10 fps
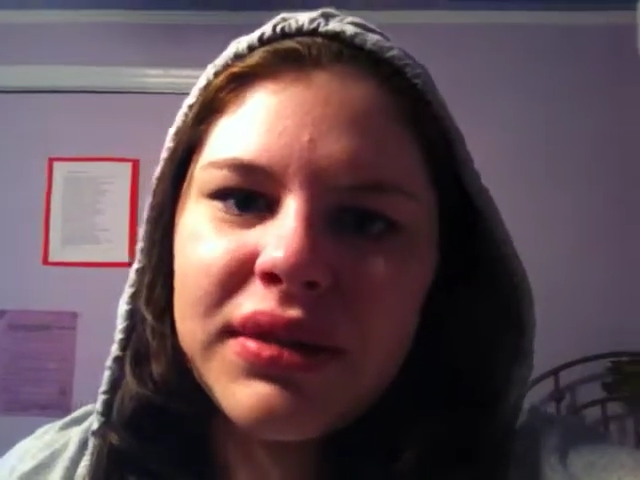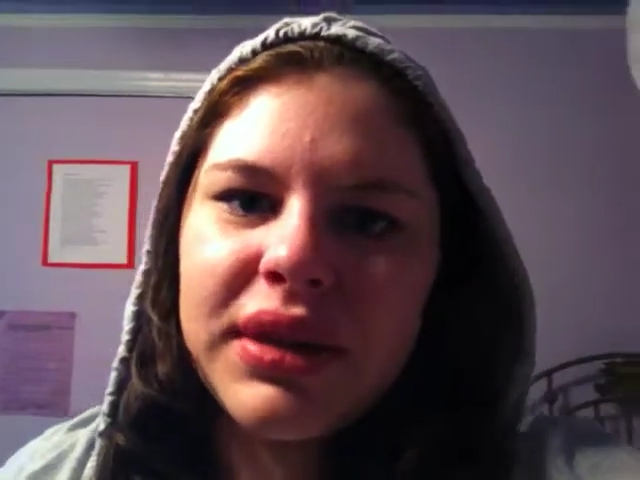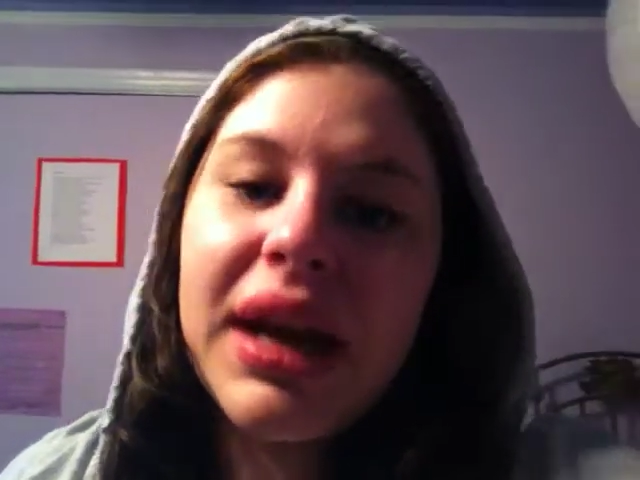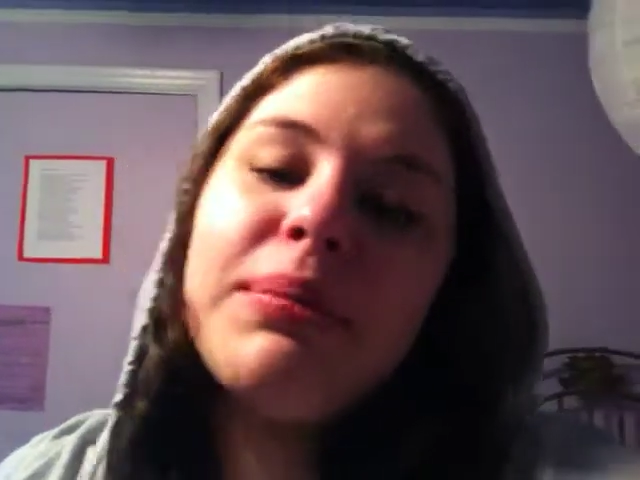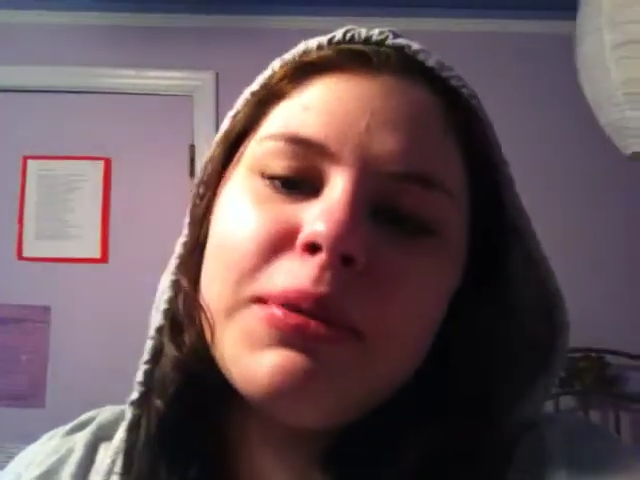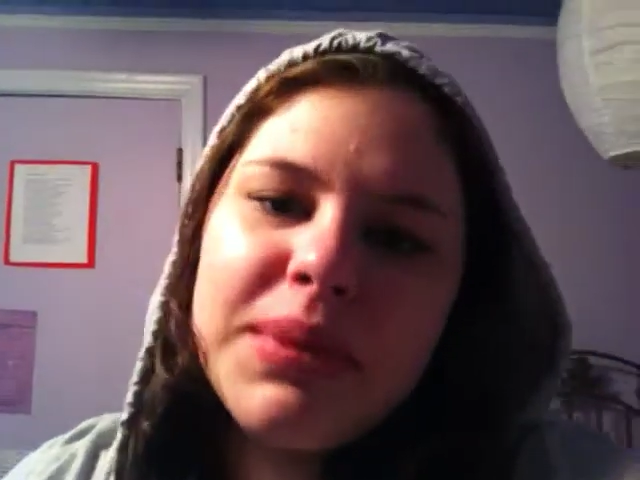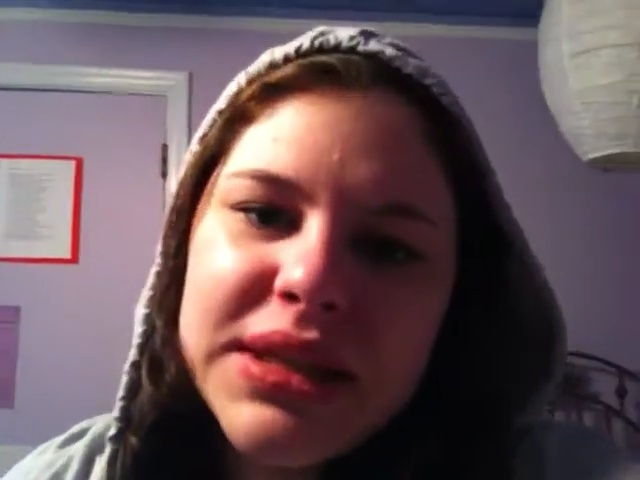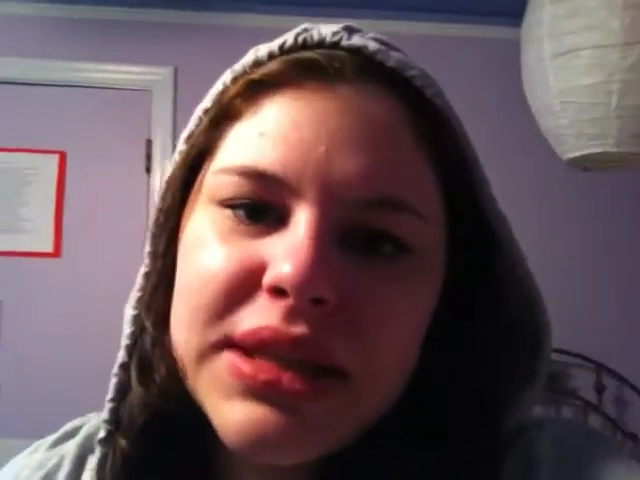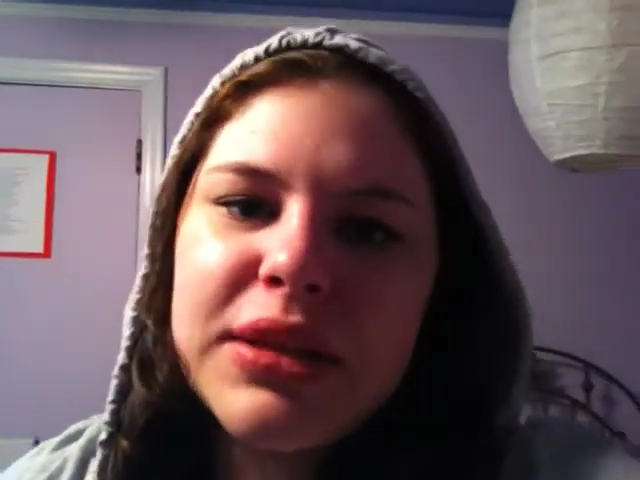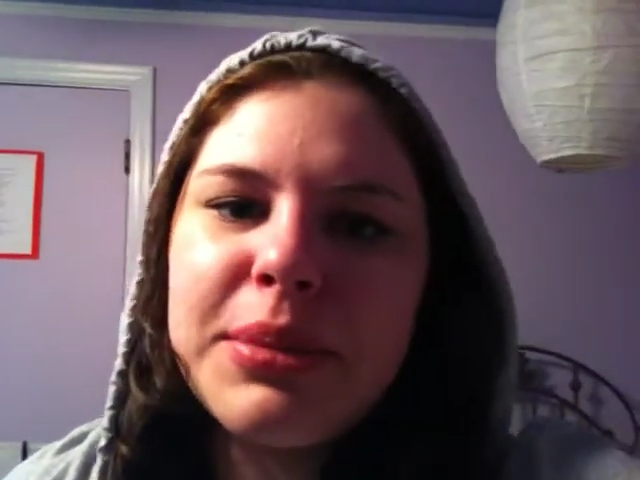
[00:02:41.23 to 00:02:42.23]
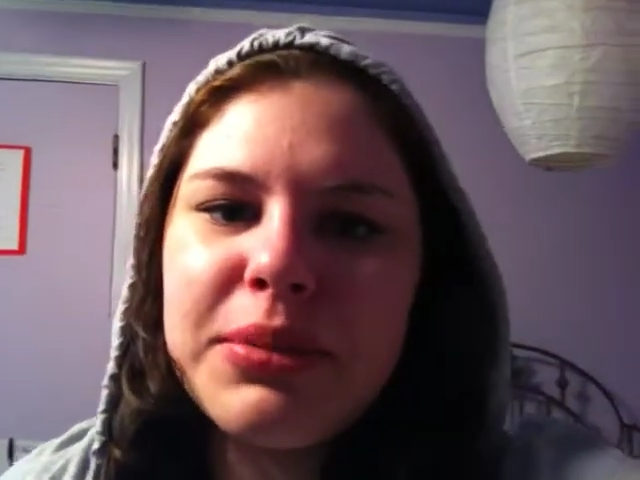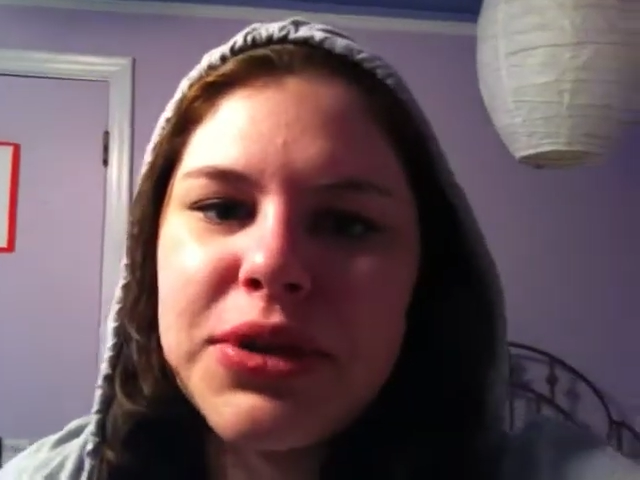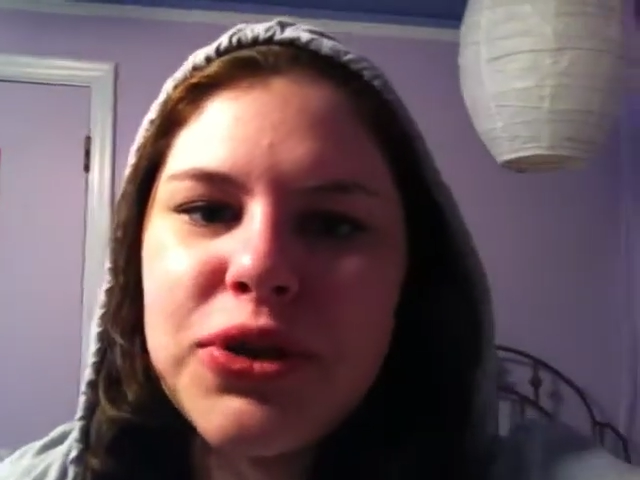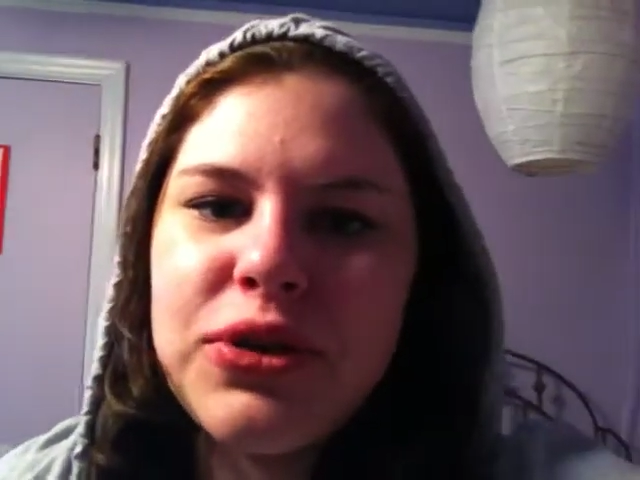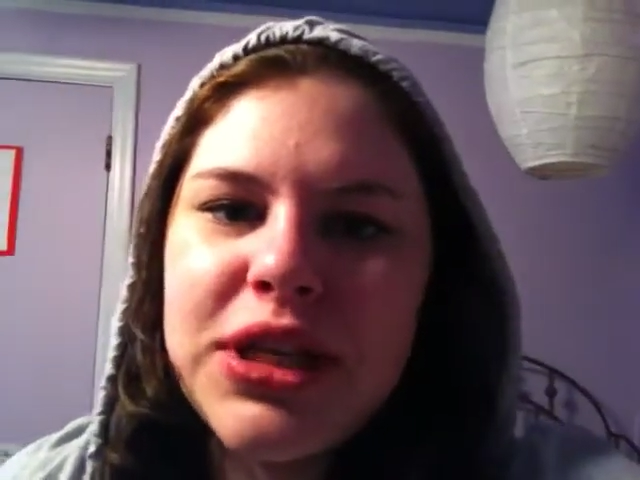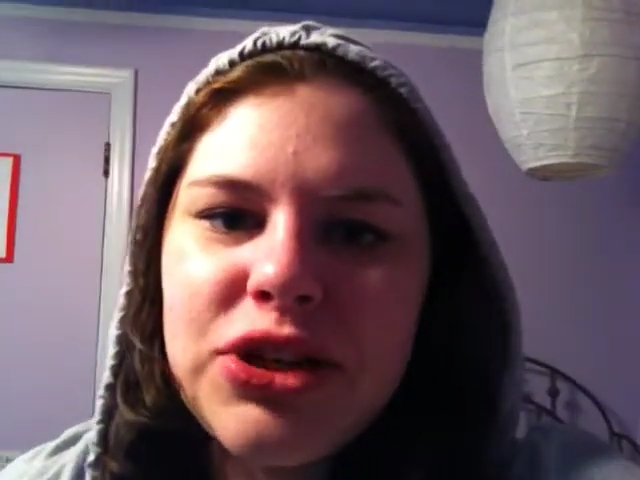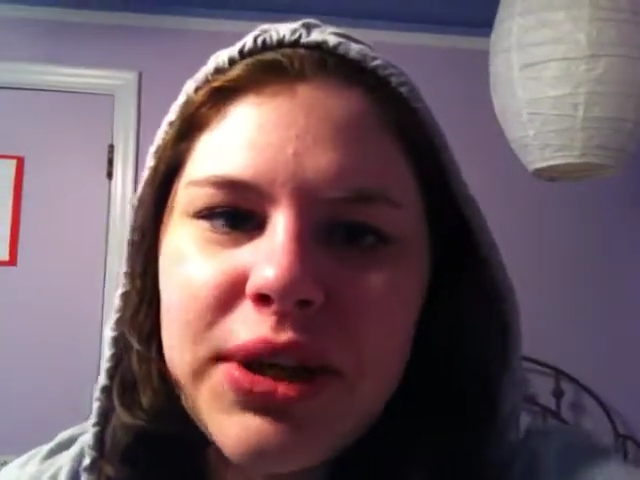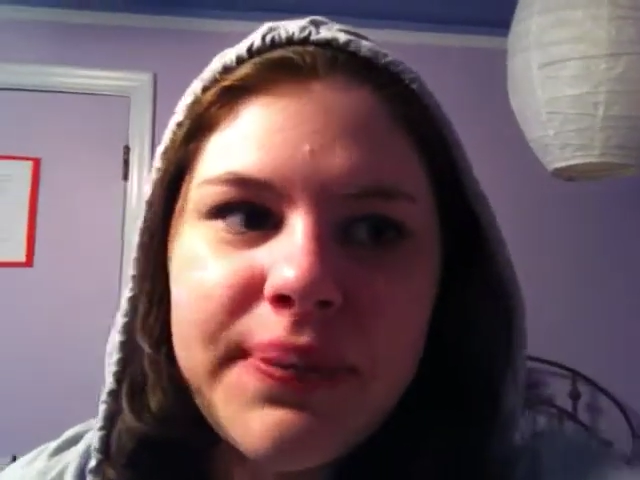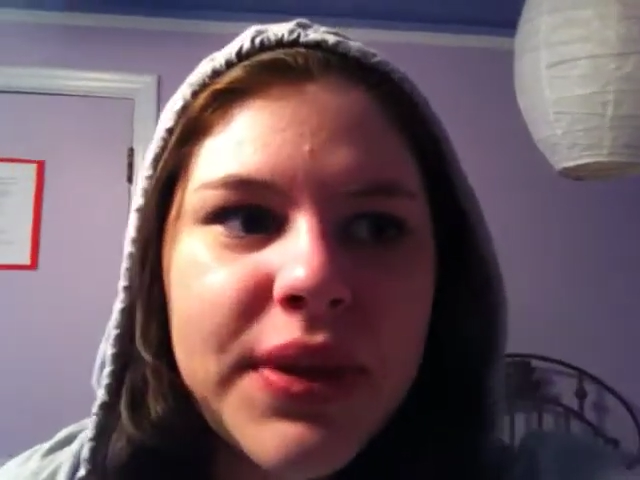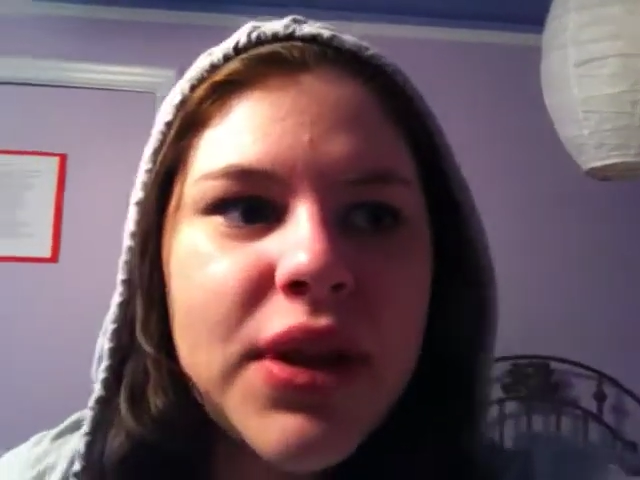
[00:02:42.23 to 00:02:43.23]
and I've been busy a little bit with student teaching.